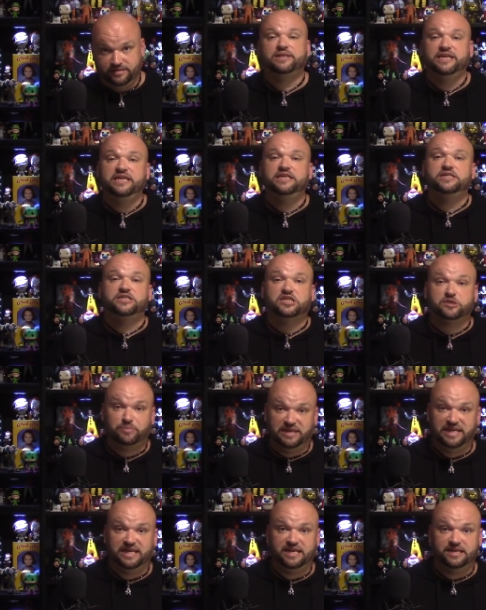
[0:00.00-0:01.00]
Please
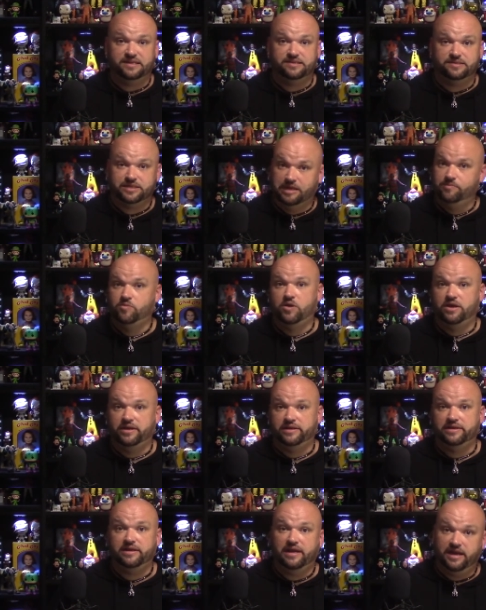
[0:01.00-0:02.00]
explain.
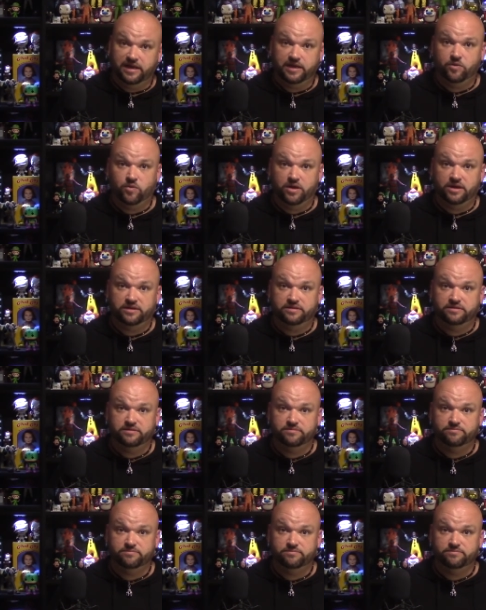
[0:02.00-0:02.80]
Someone. Anyone?